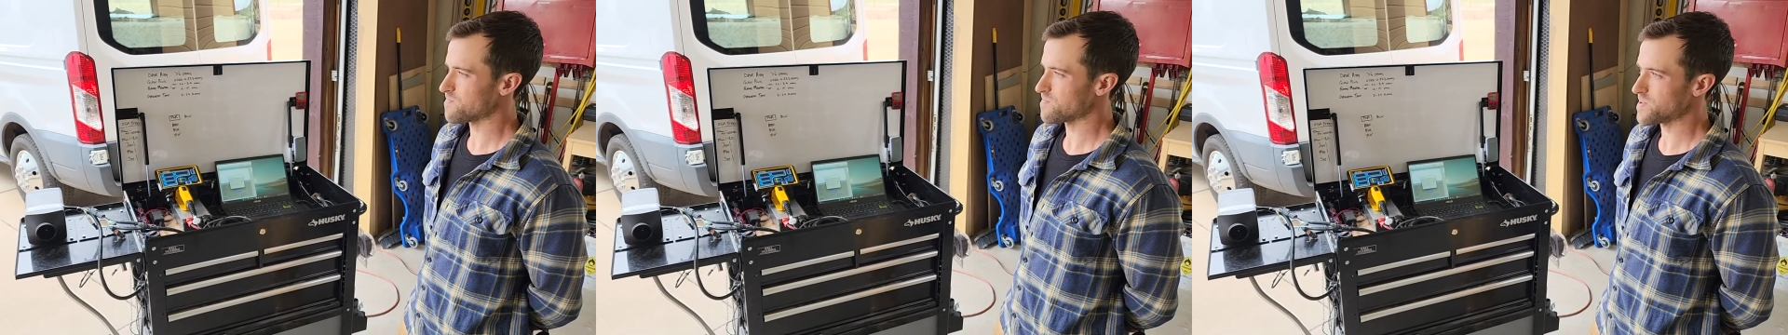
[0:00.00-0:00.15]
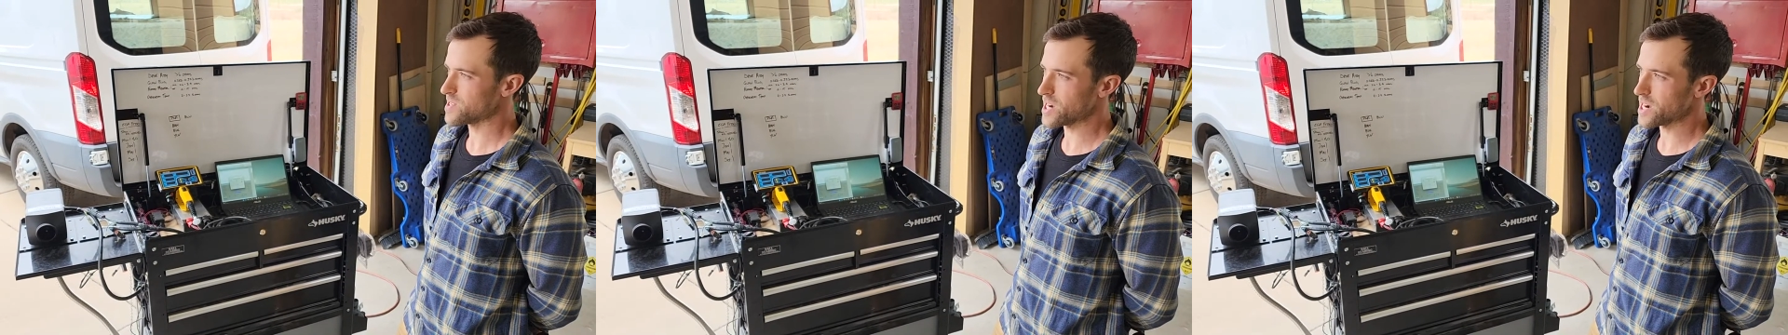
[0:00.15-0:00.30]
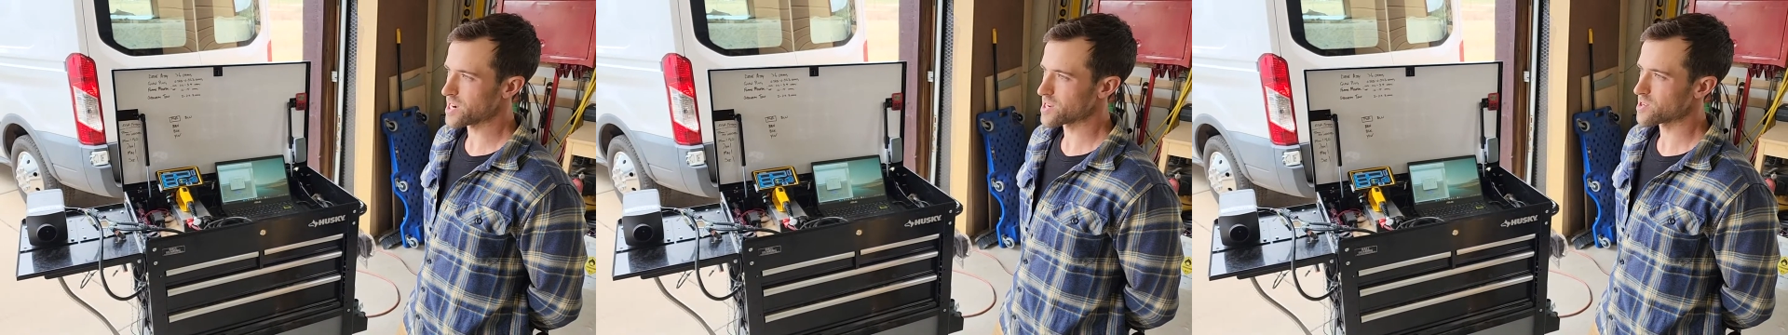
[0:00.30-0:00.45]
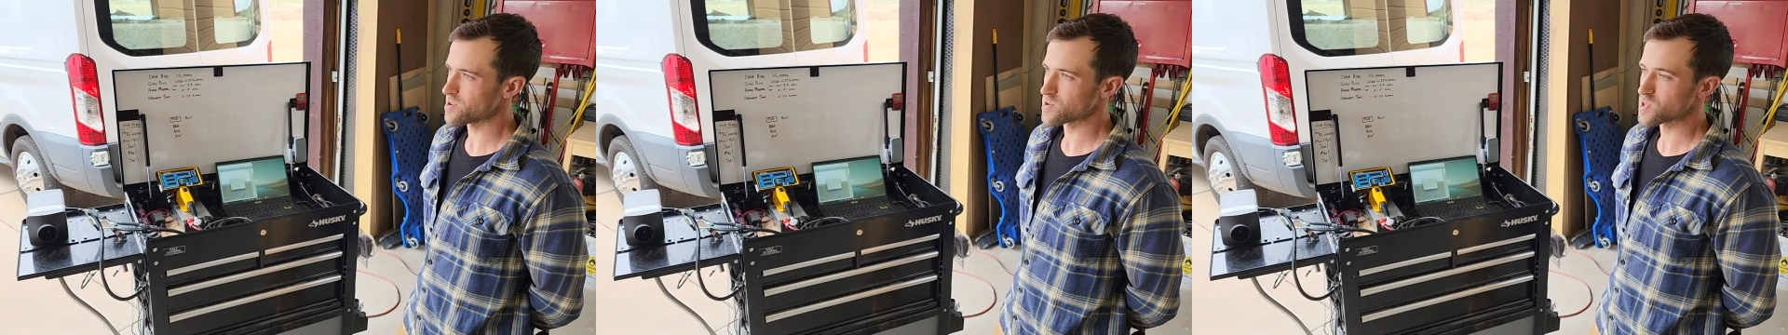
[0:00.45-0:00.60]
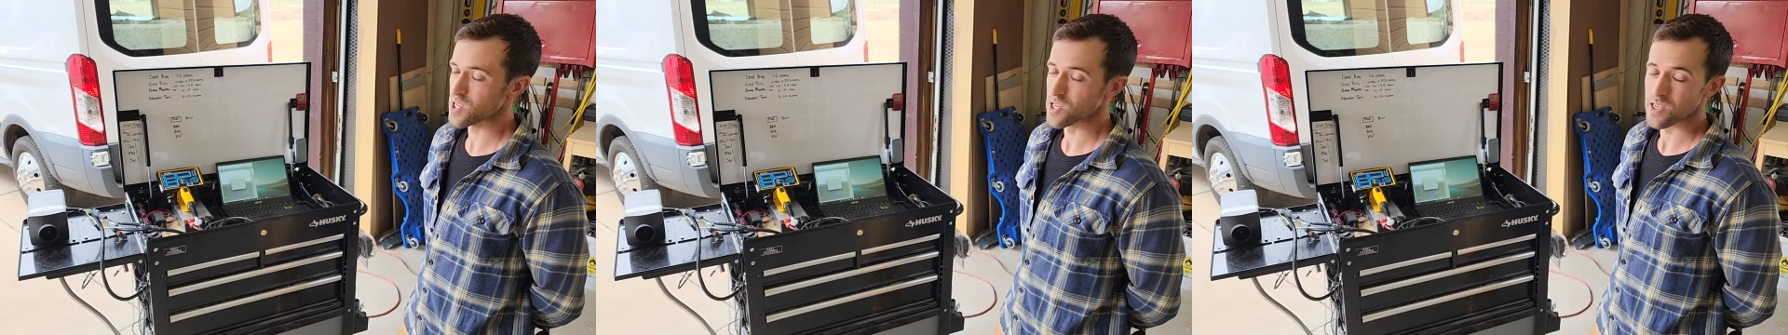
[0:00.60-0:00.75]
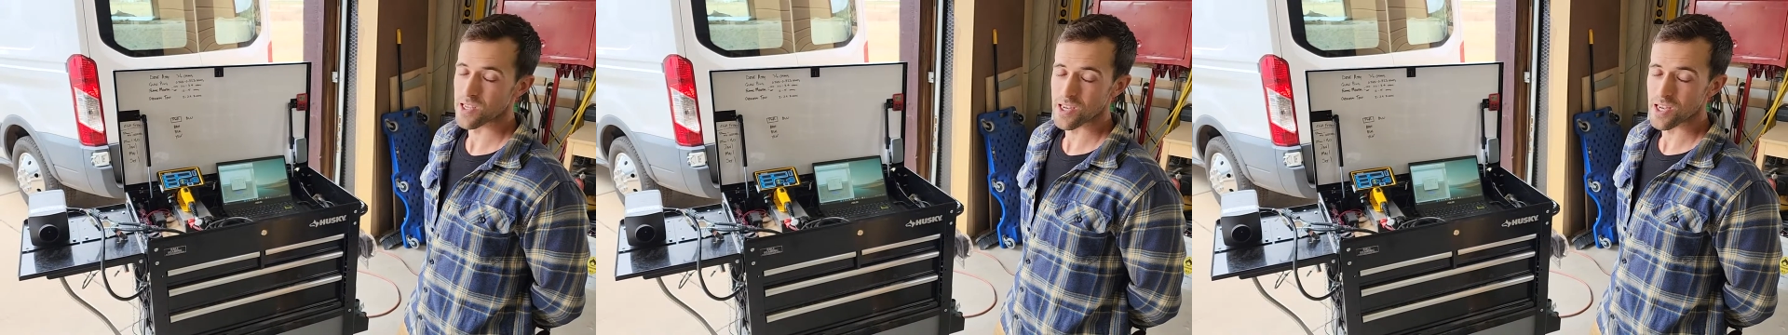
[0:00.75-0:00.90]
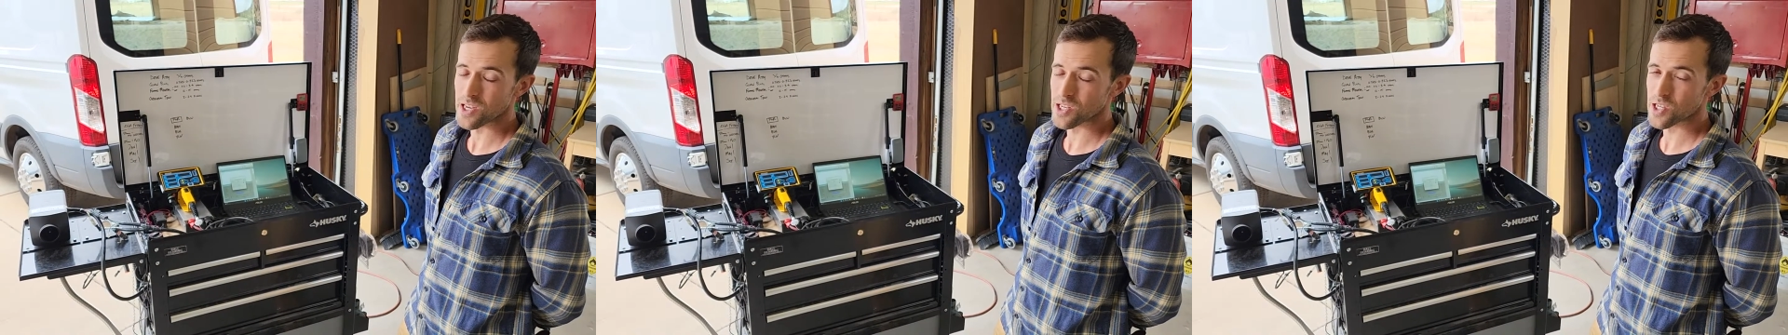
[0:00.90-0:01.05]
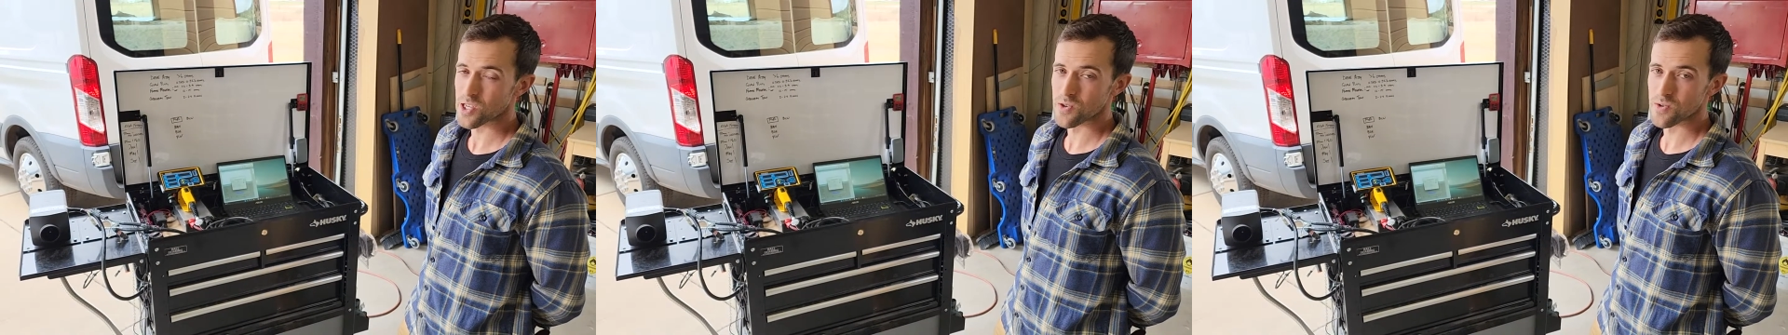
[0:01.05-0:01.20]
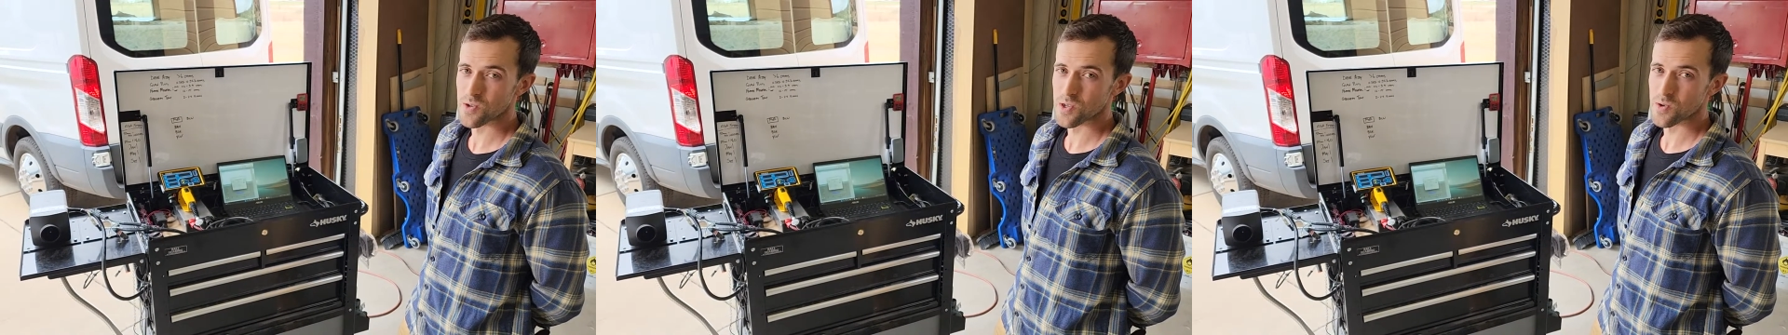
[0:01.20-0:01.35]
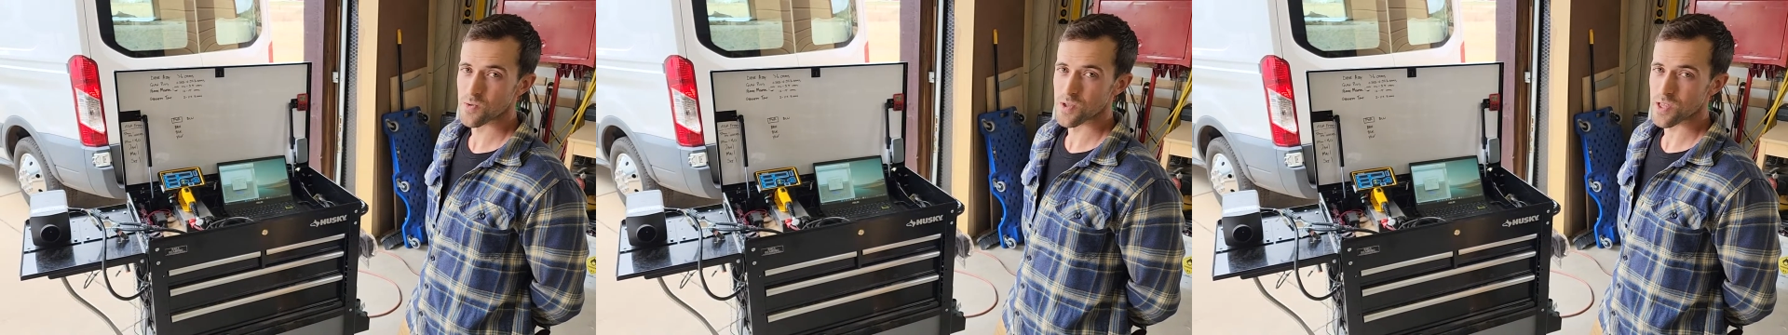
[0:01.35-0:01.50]
diagnosing
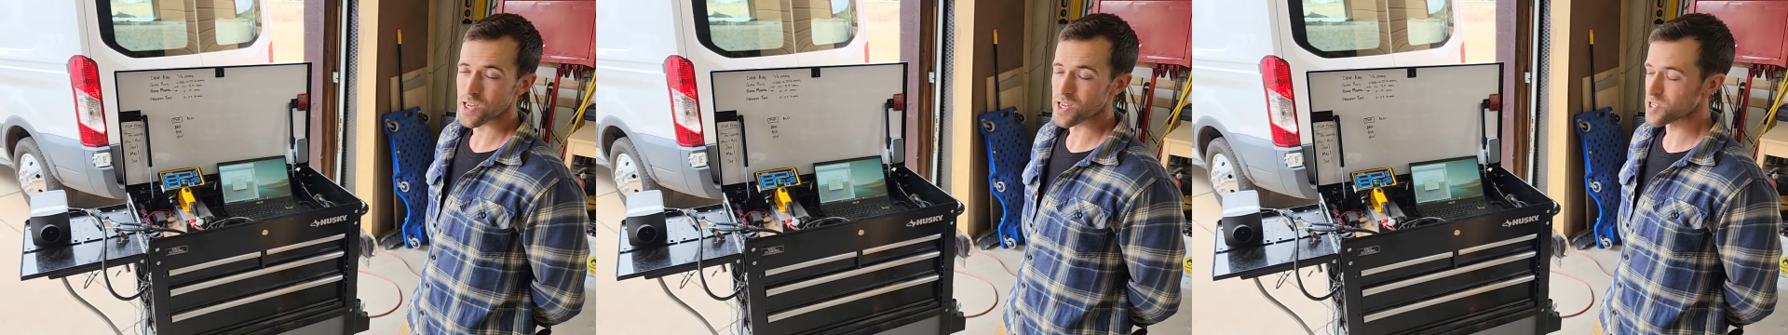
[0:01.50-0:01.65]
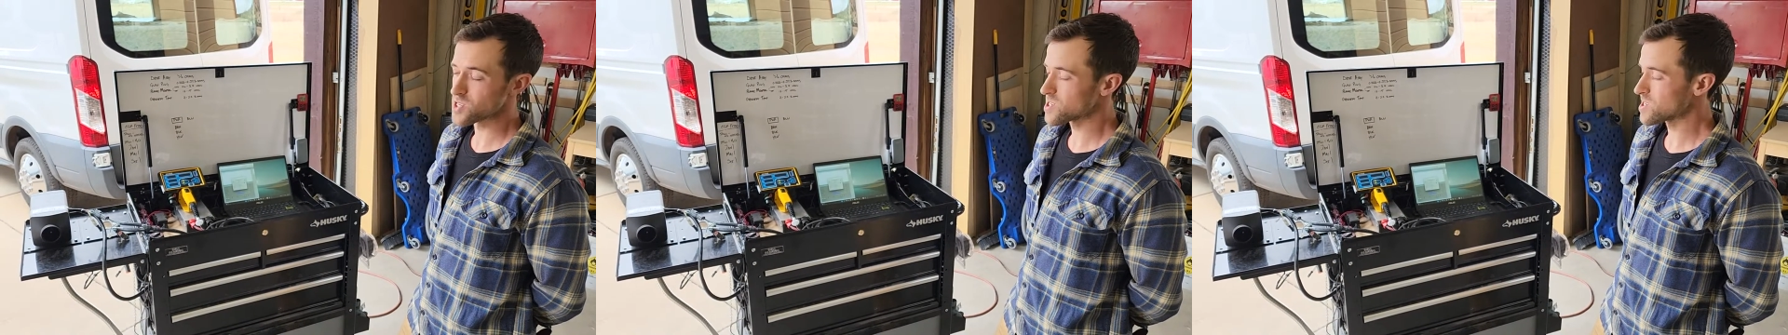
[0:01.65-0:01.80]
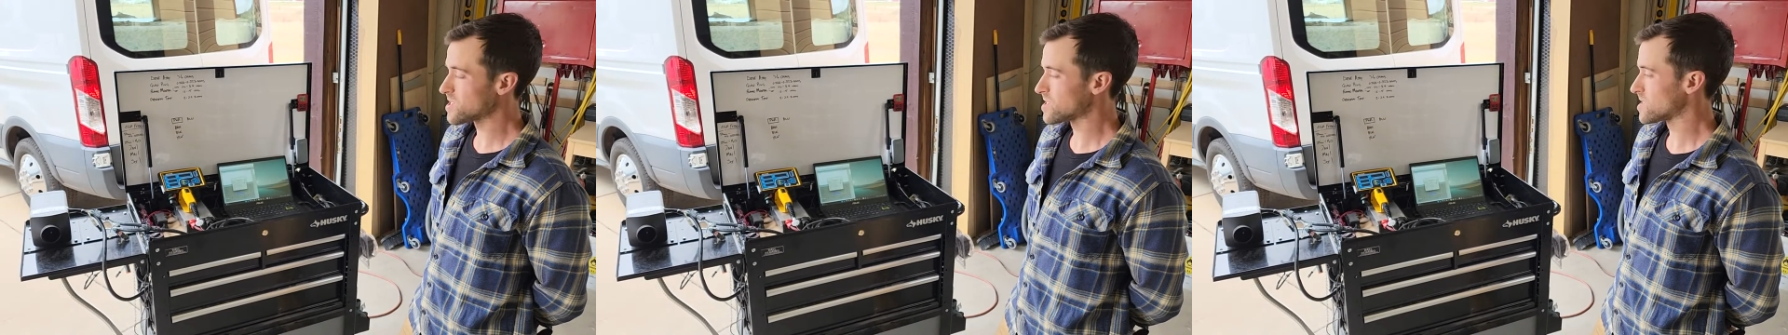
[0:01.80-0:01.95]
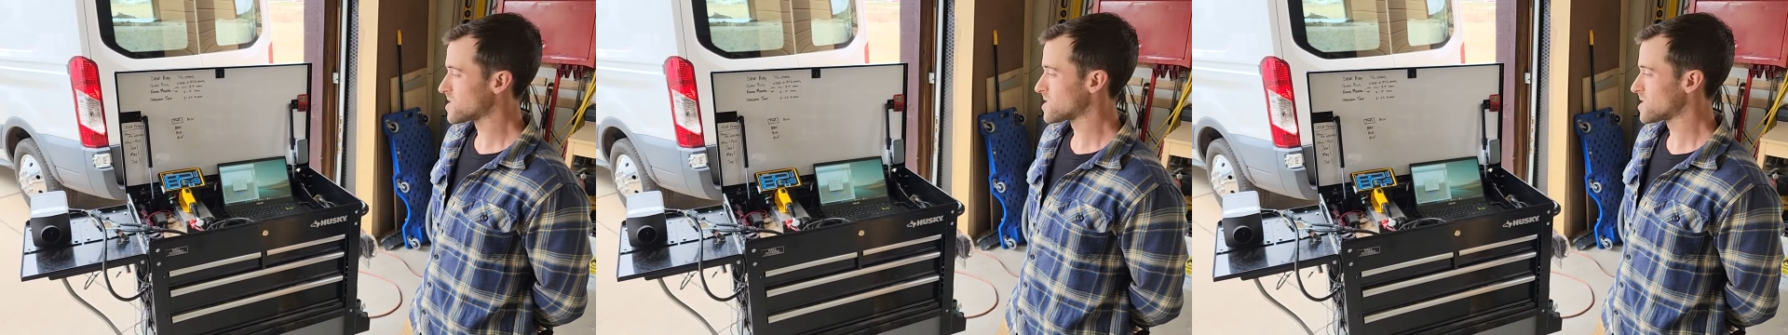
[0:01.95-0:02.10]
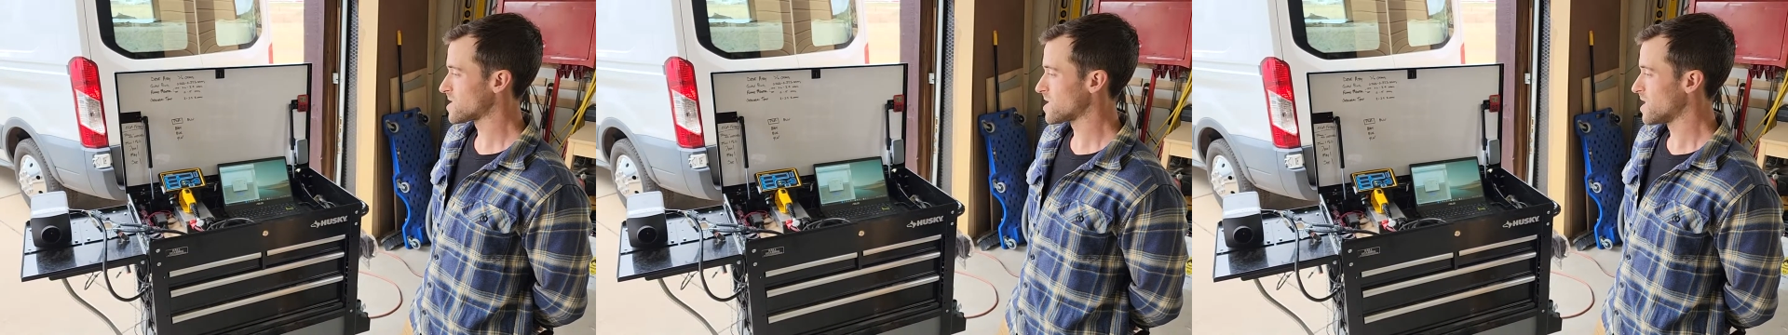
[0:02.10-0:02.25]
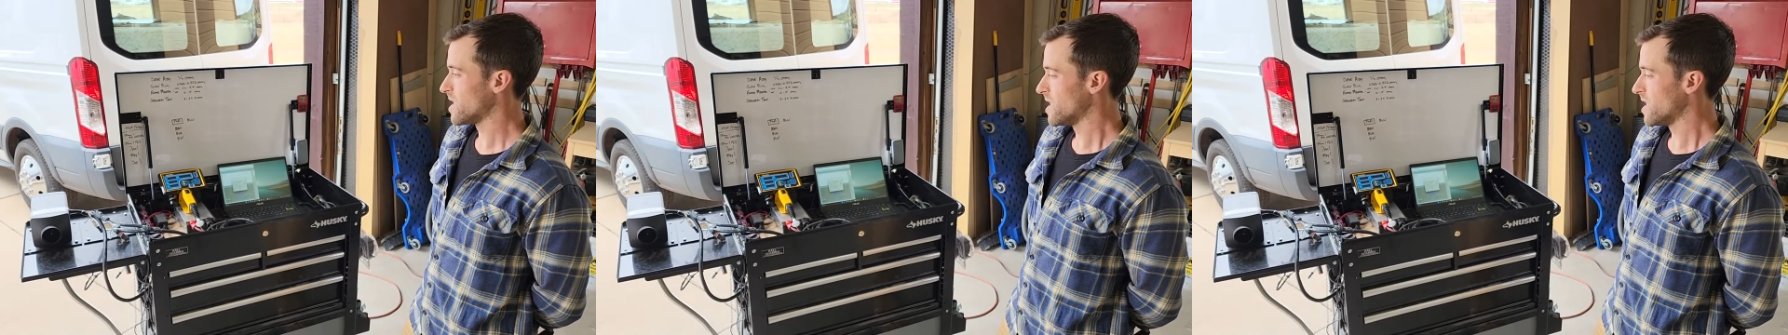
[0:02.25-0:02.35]
issues with engines.